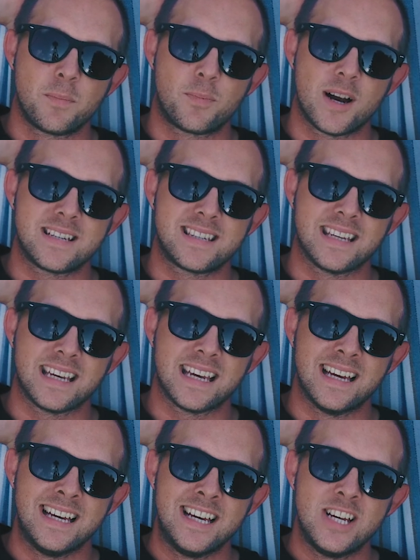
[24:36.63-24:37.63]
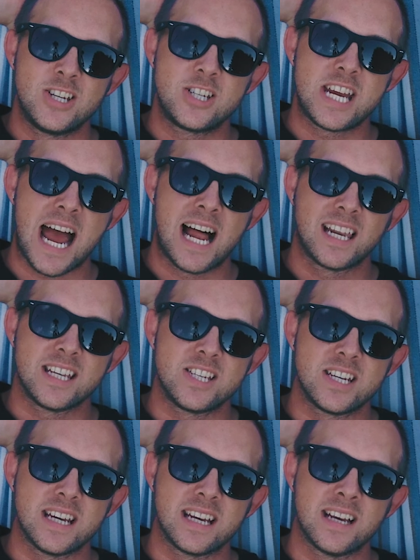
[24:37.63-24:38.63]
pressing,
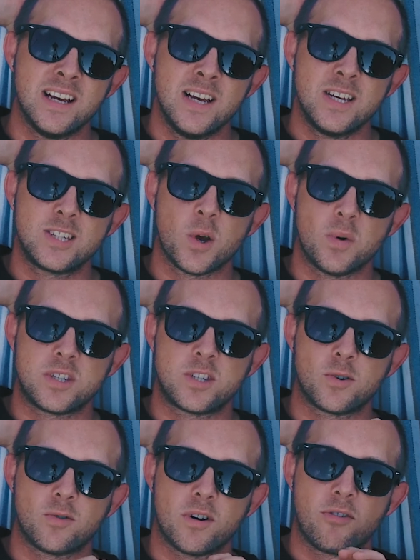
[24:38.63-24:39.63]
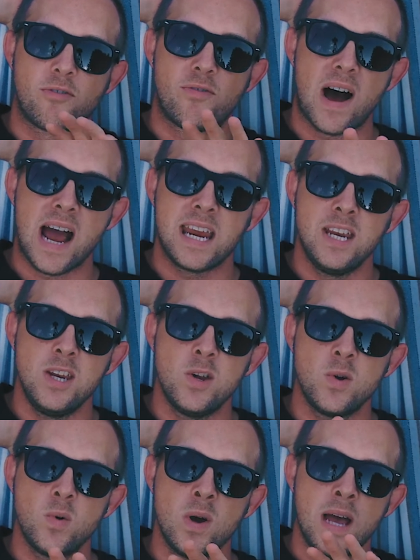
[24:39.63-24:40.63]
challenging so as to refine
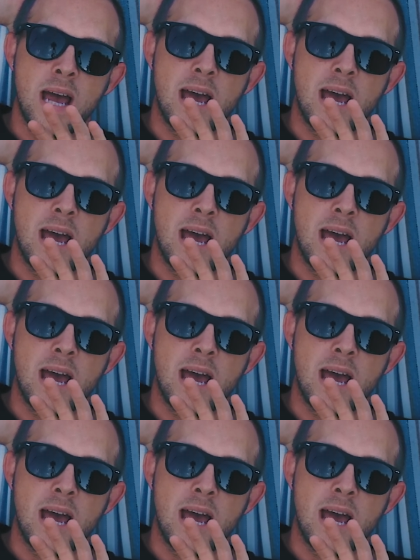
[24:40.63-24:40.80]
you